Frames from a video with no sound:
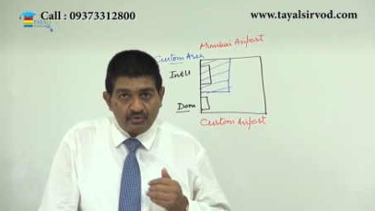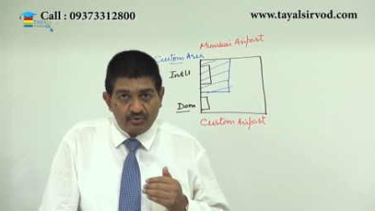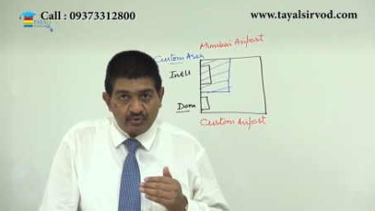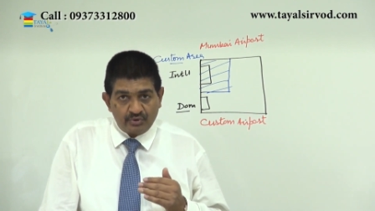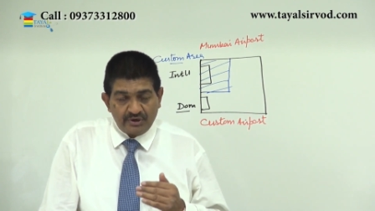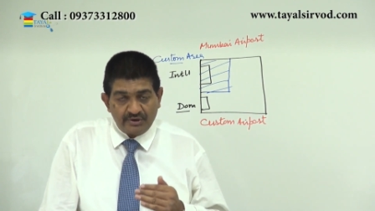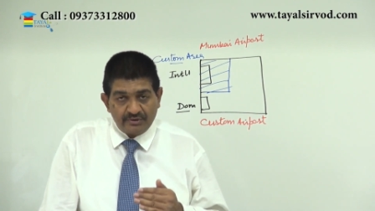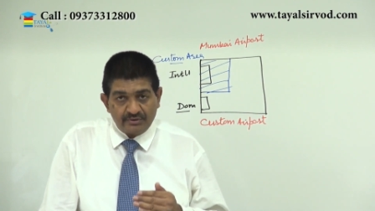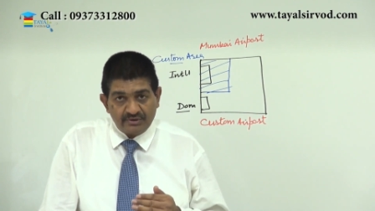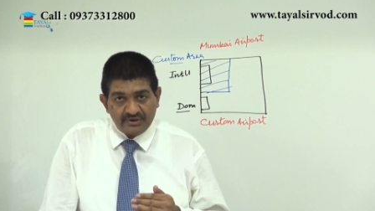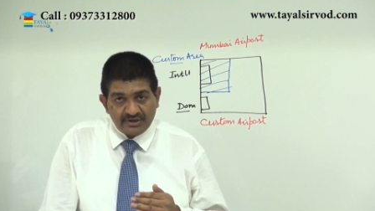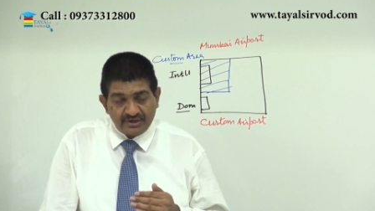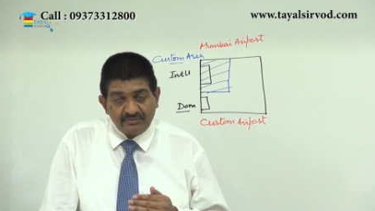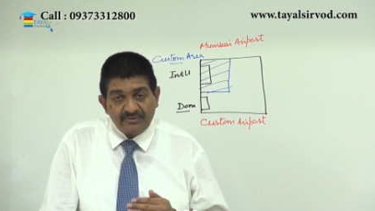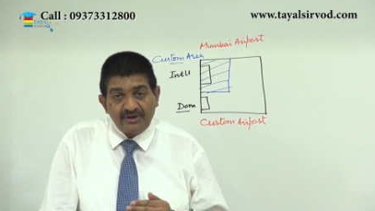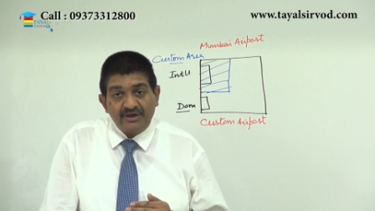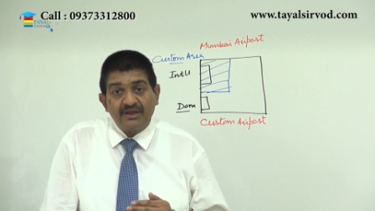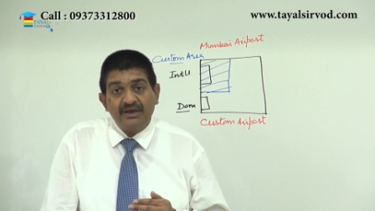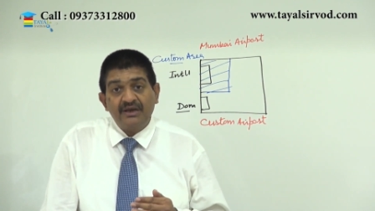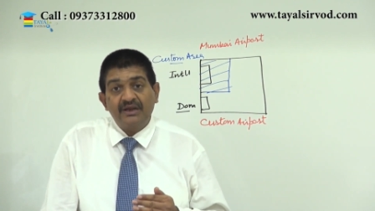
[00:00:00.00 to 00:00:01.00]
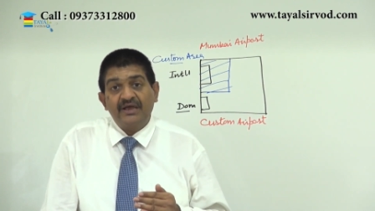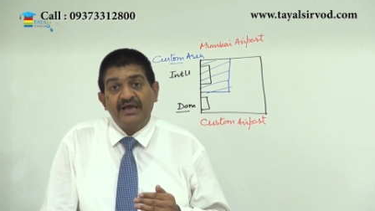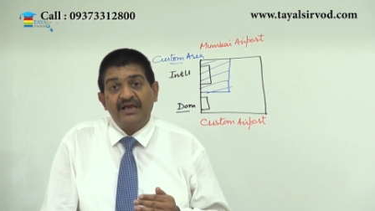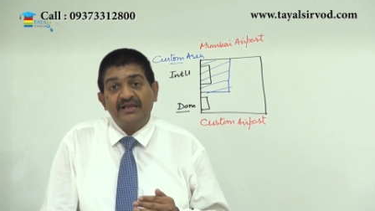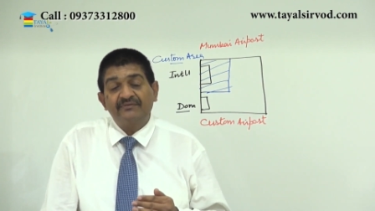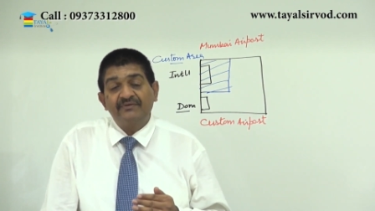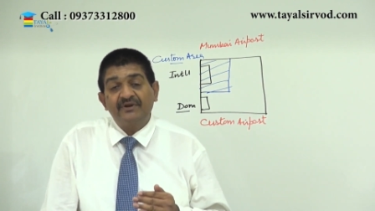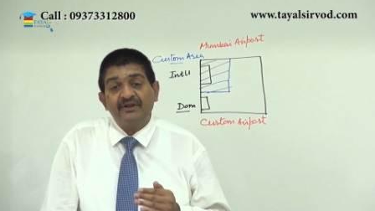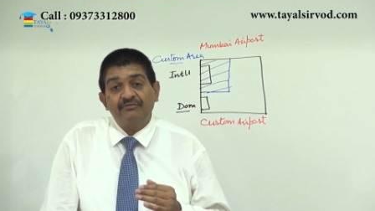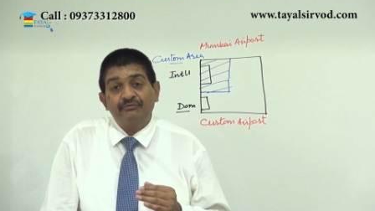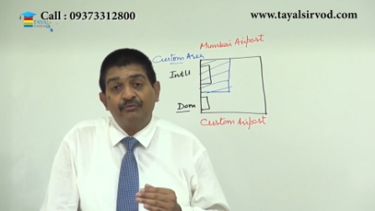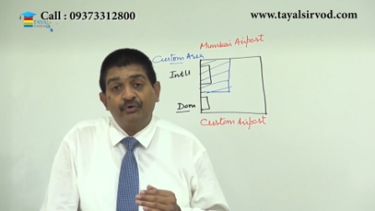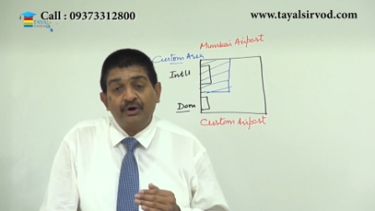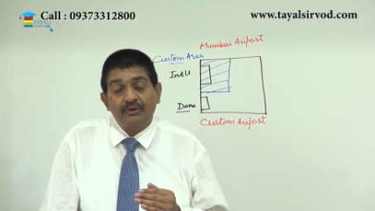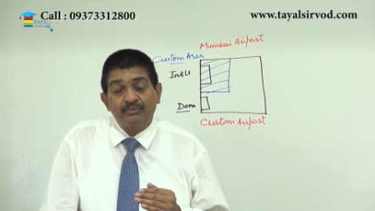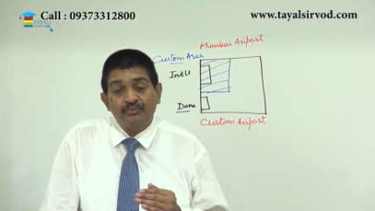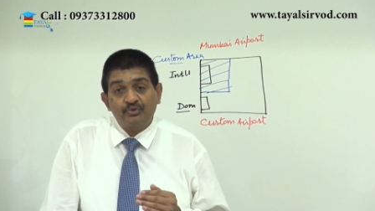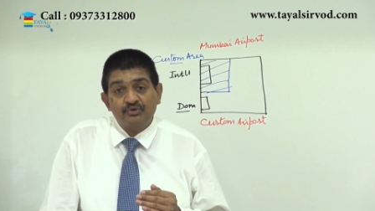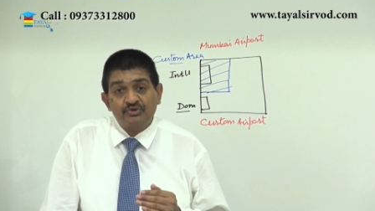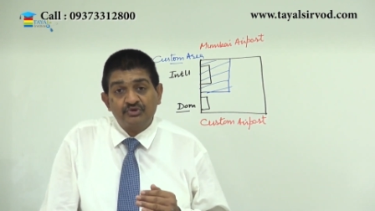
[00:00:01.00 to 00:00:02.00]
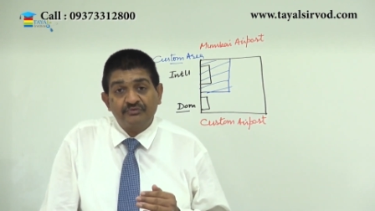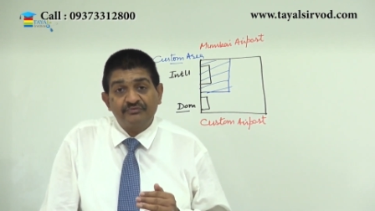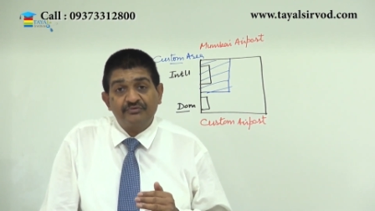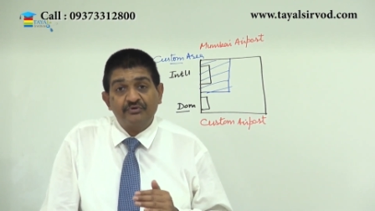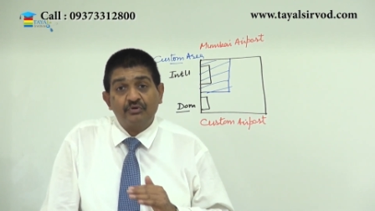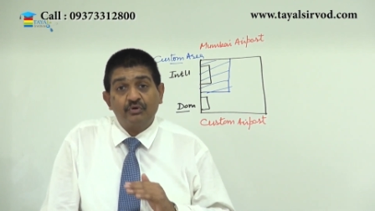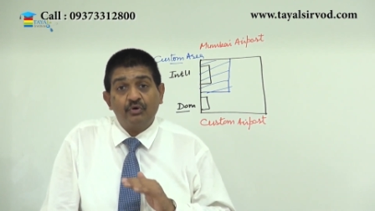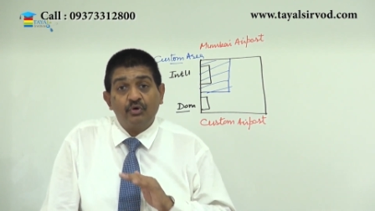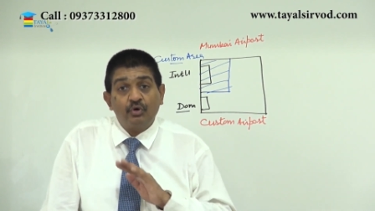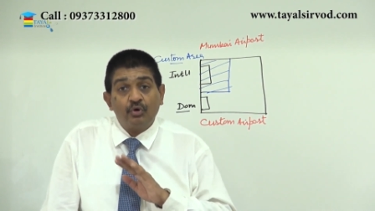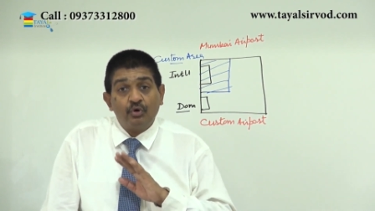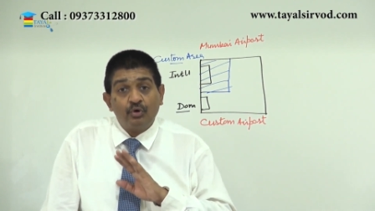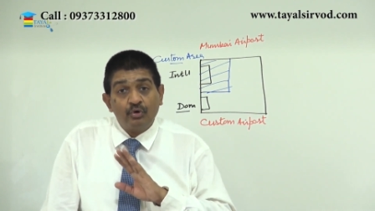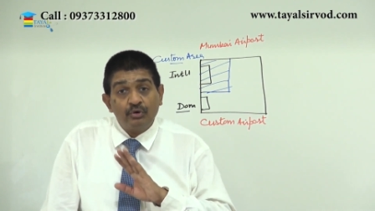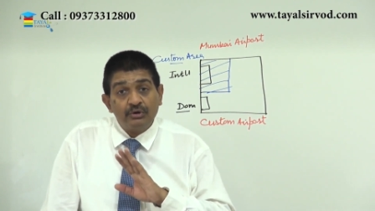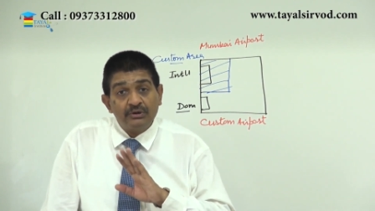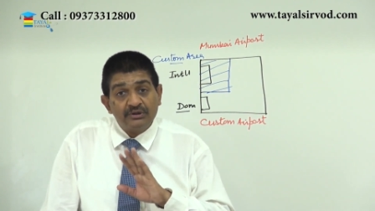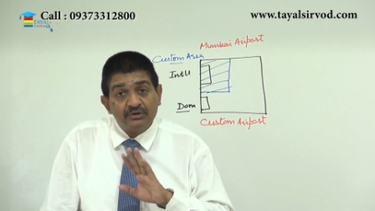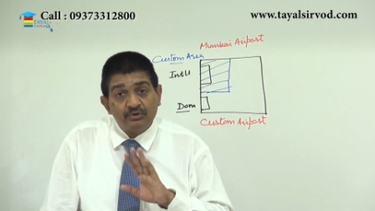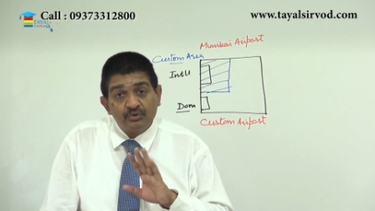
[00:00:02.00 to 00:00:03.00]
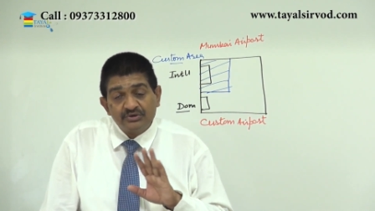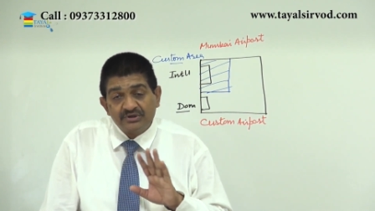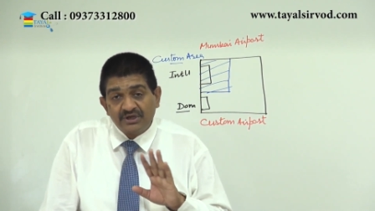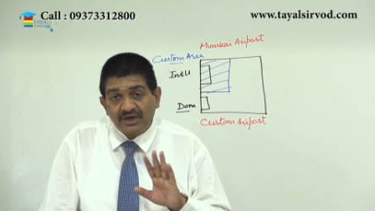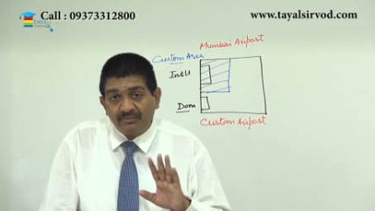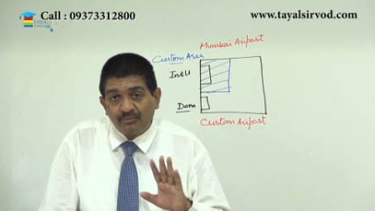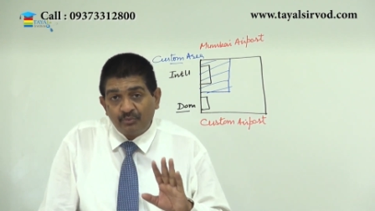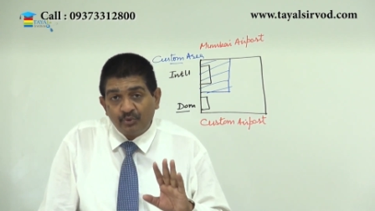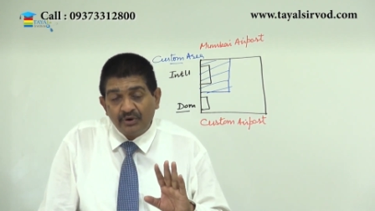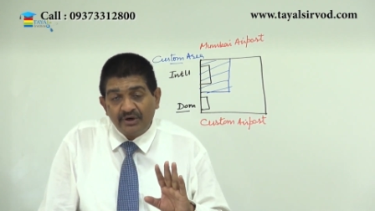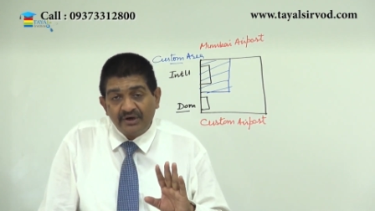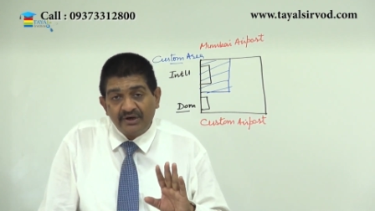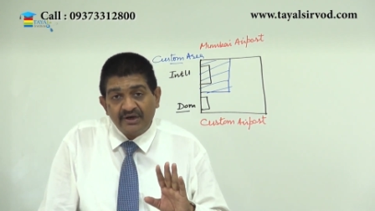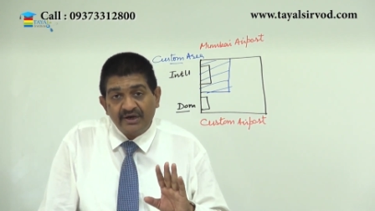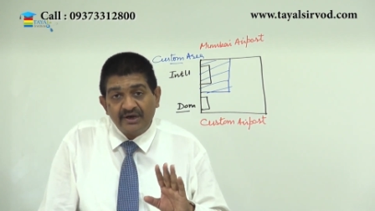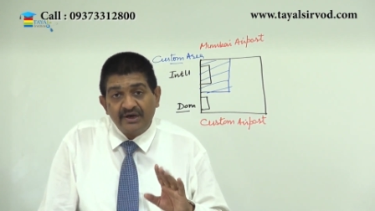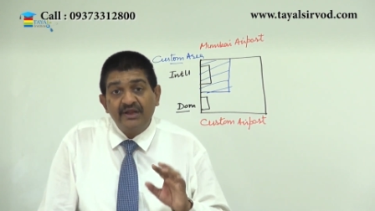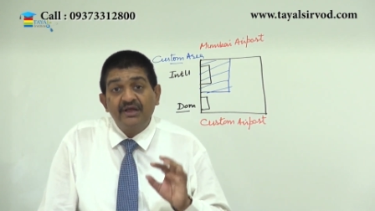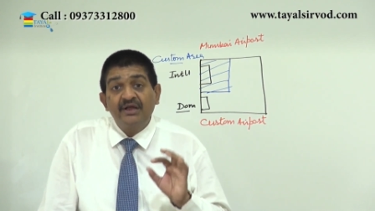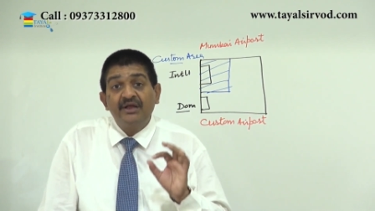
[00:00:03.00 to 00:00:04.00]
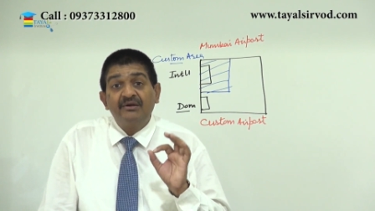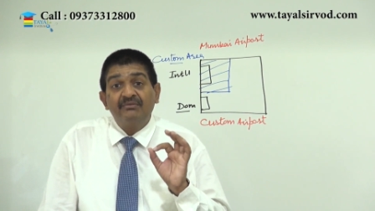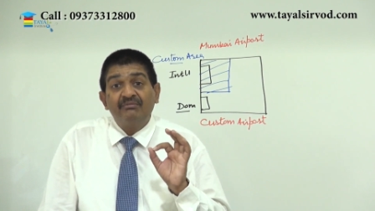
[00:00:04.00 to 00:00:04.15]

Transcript: courier terminal as well as foreign post office all those are appointed